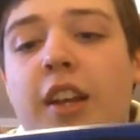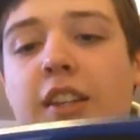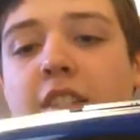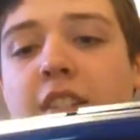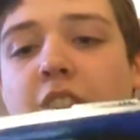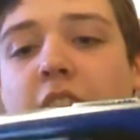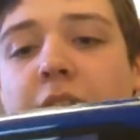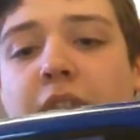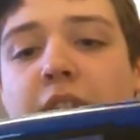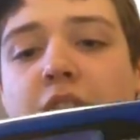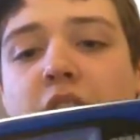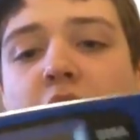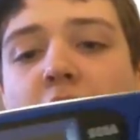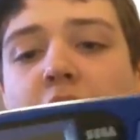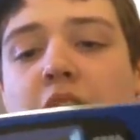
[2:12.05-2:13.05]
scuffs and
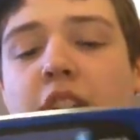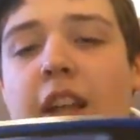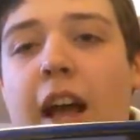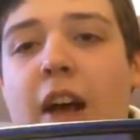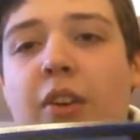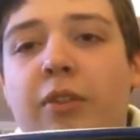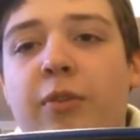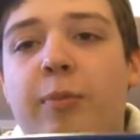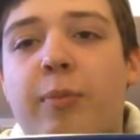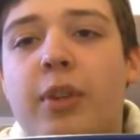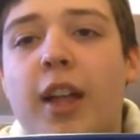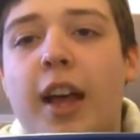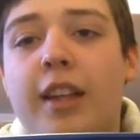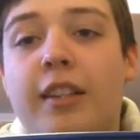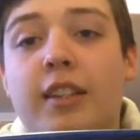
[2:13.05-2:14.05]
scratches out of
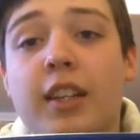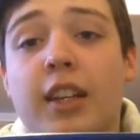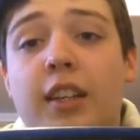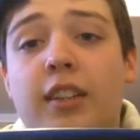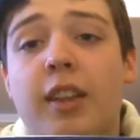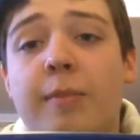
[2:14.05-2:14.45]
plastic,